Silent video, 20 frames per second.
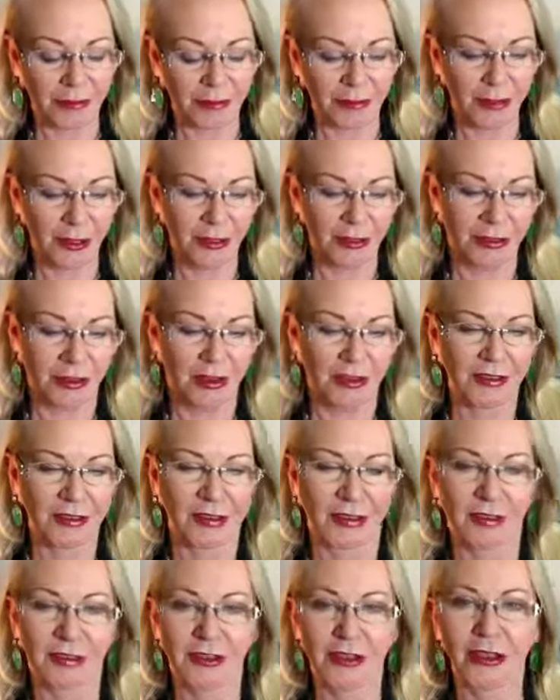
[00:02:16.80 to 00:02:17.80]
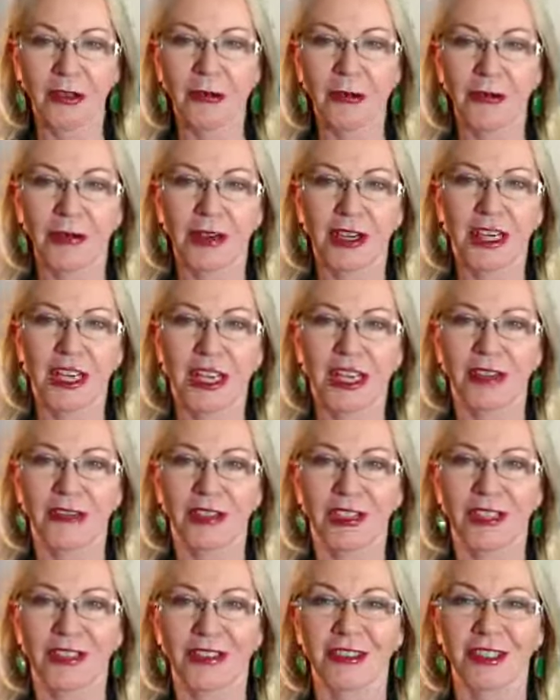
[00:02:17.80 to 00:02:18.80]
Pluto, so two pretty
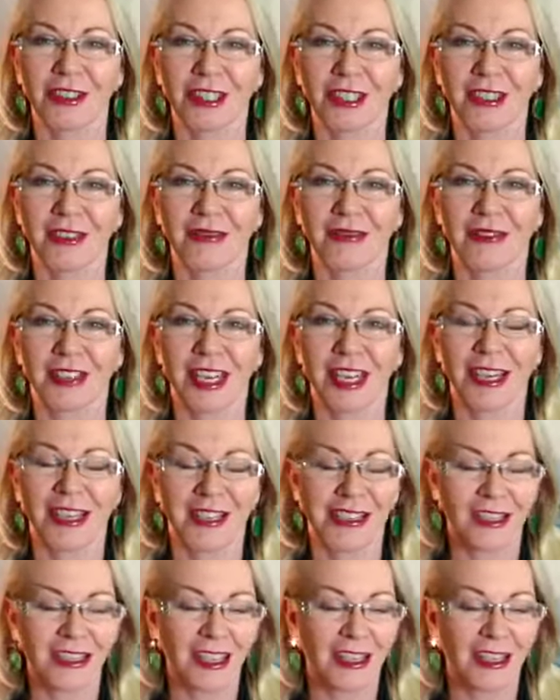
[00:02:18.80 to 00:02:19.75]
heavy duty planets.